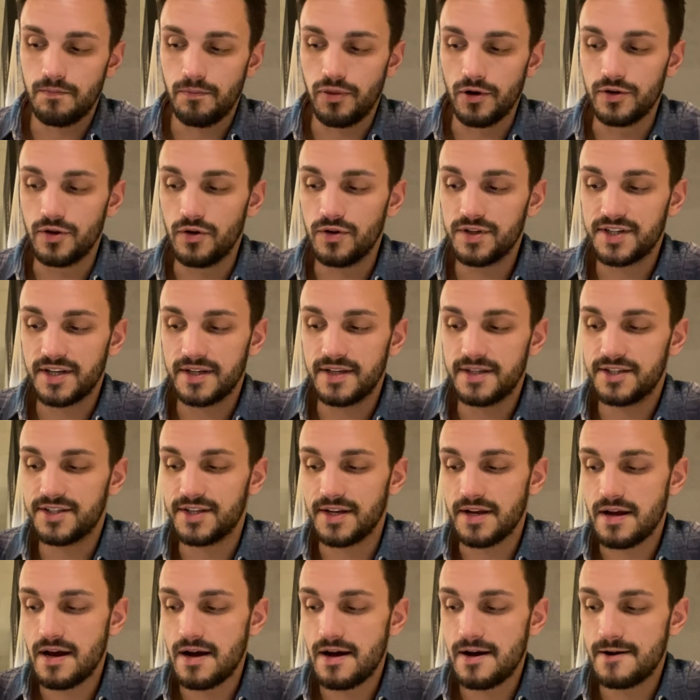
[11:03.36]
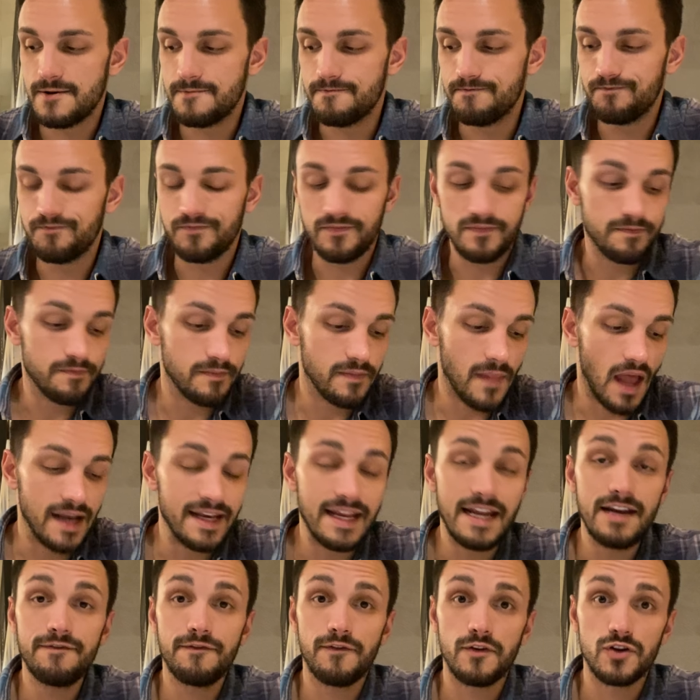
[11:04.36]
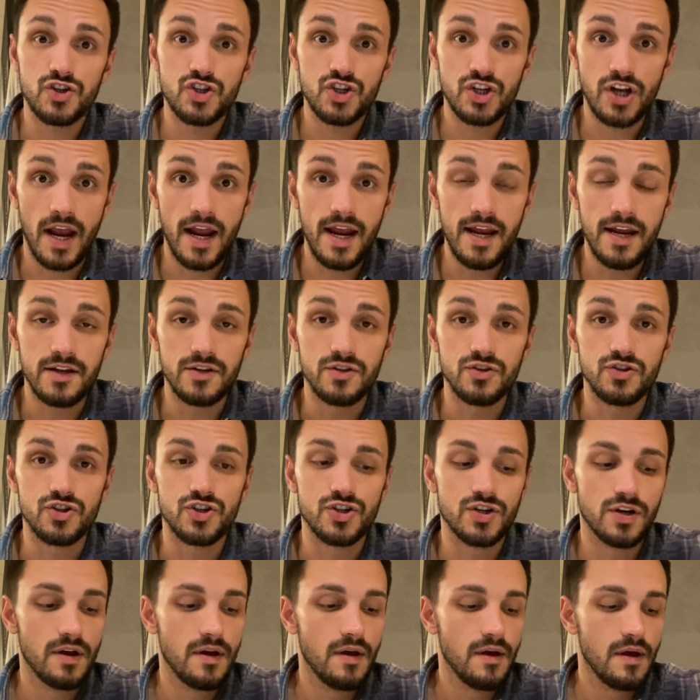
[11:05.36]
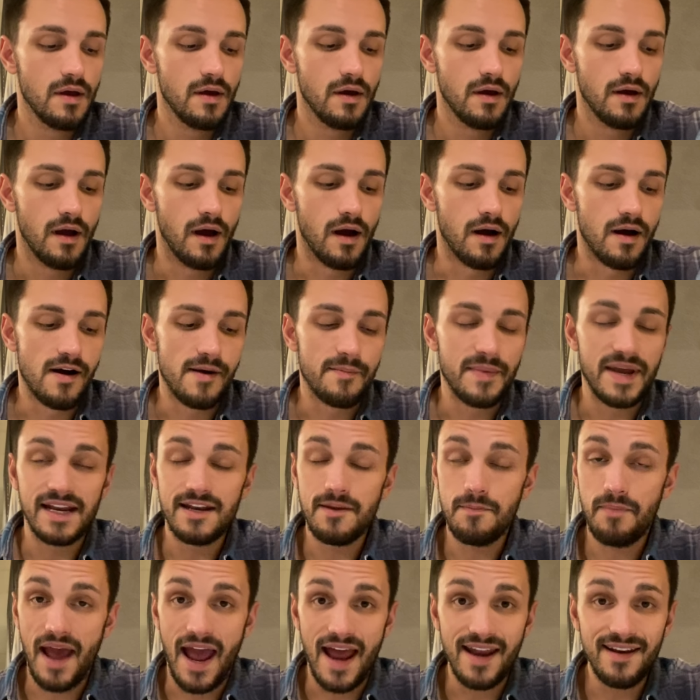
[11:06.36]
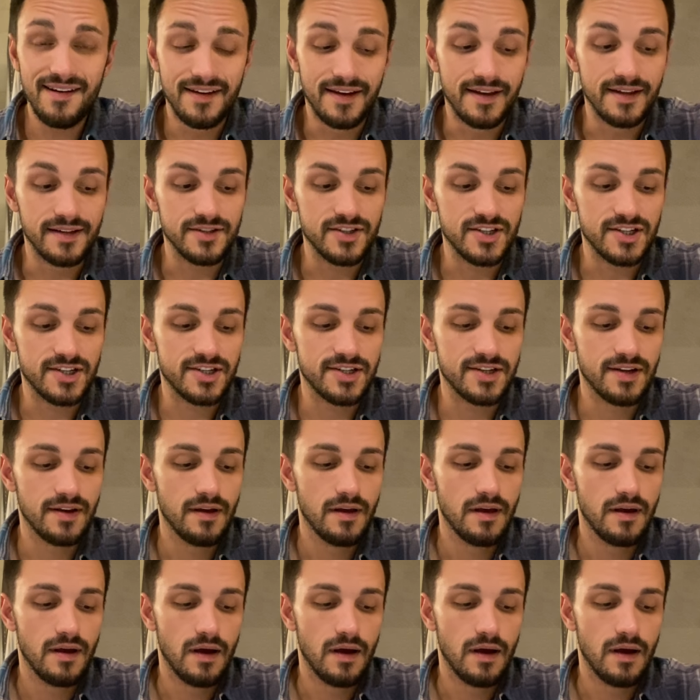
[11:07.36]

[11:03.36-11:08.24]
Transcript: produces a need for change, independence.